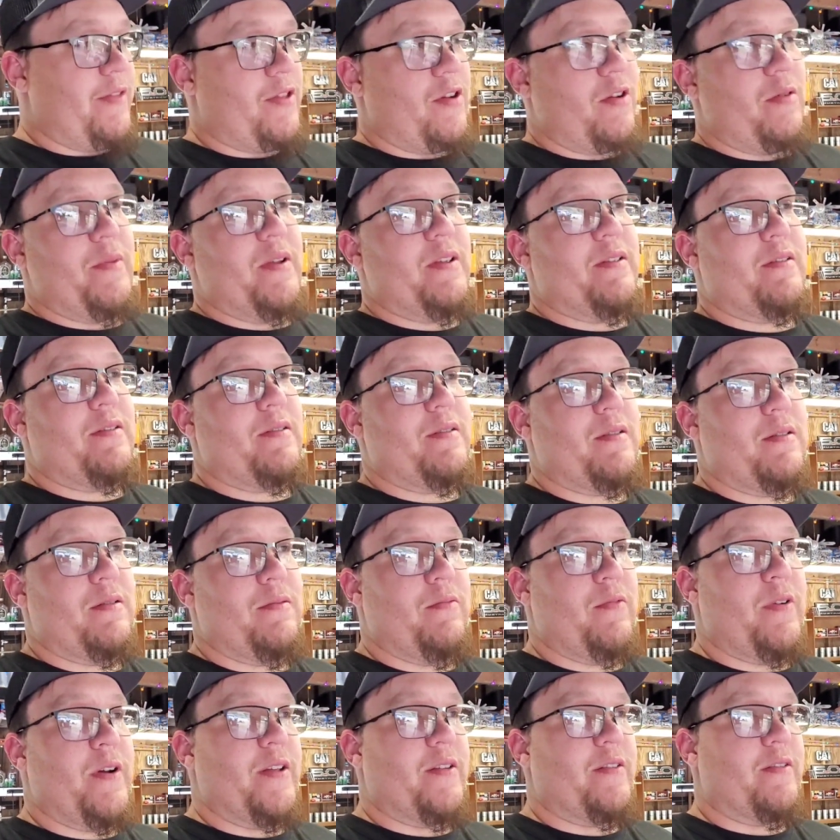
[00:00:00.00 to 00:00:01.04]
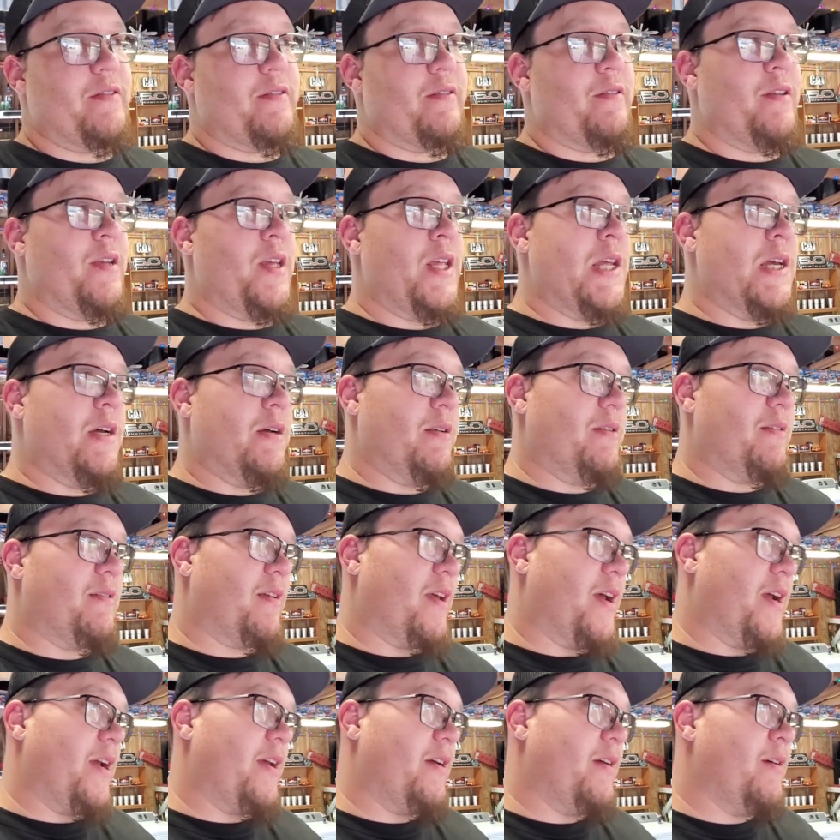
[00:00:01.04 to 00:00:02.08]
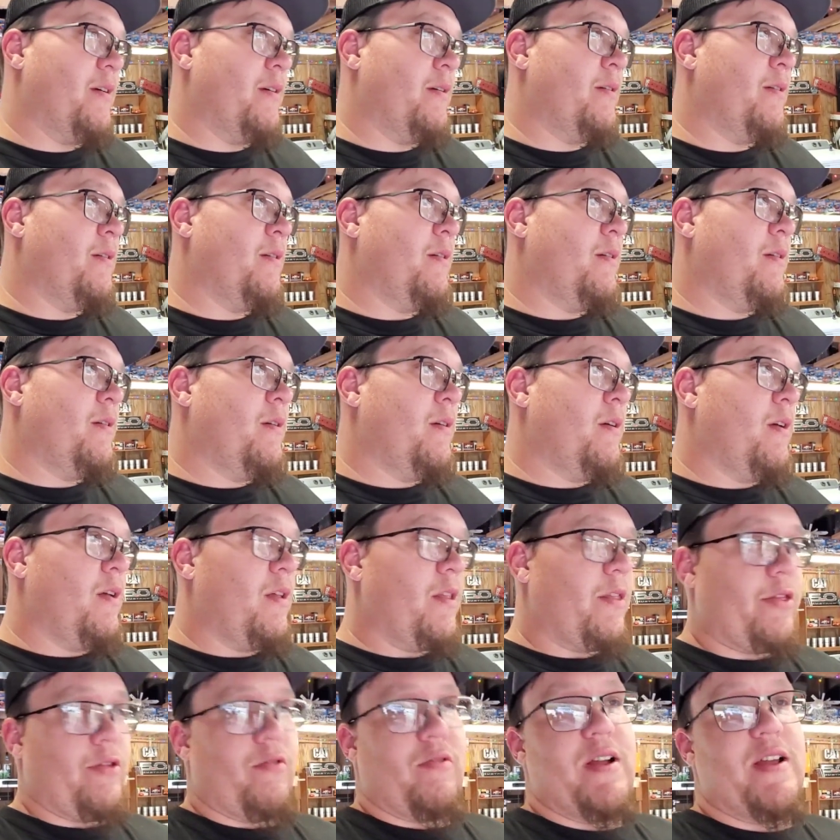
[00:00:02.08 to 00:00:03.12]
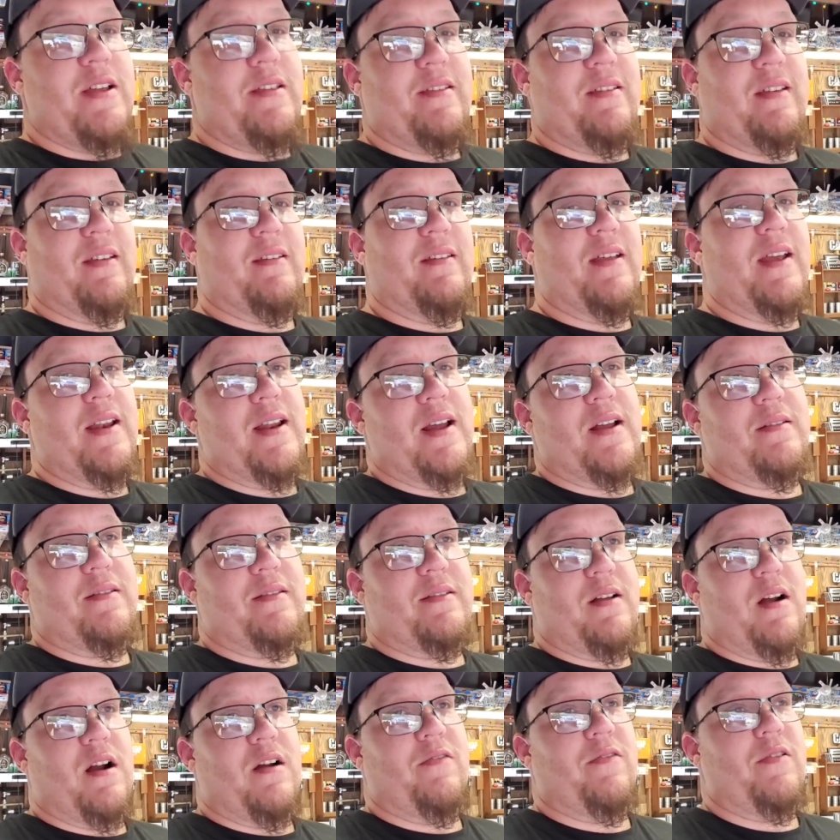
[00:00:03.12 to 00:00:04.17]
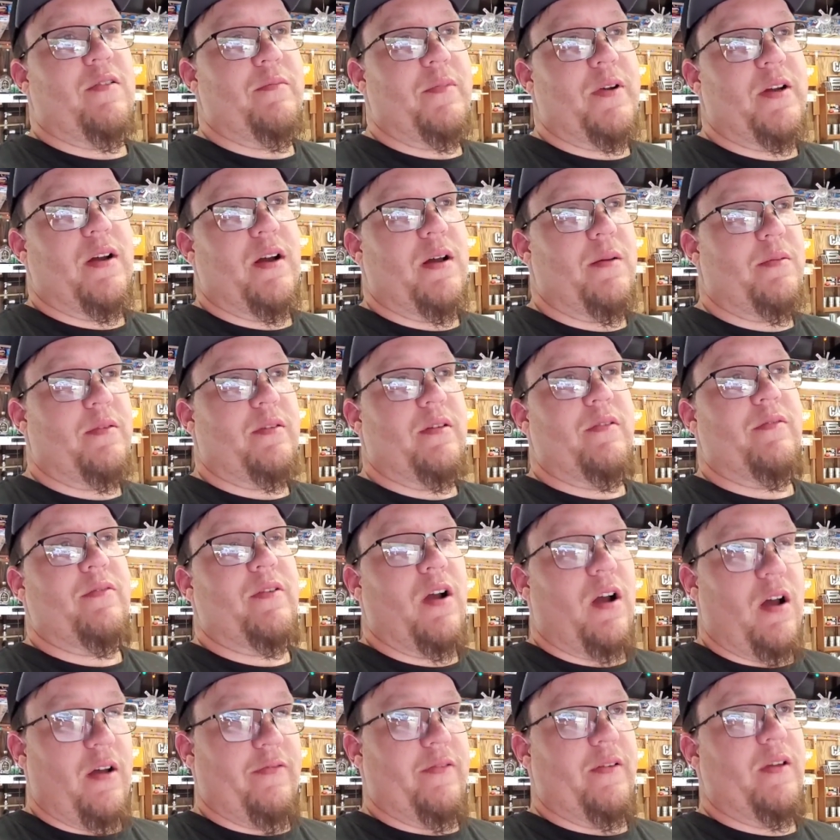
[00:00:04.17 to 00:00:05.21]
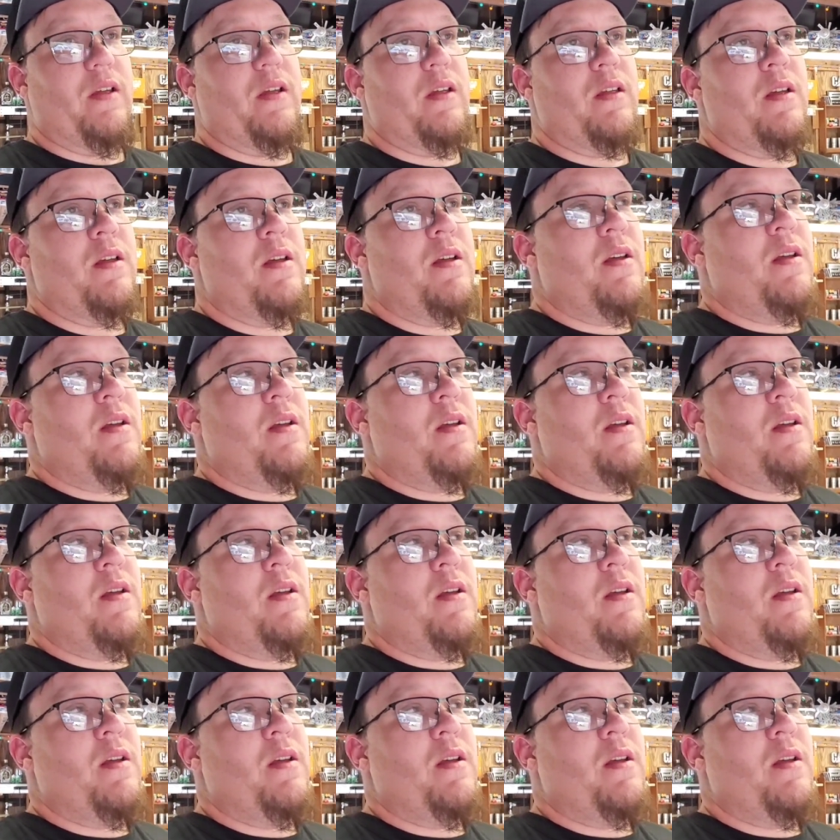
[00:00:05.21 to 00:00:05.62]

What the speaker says: I have a thermos, which yields like 3 16-ounce styrofoam cups of coffee.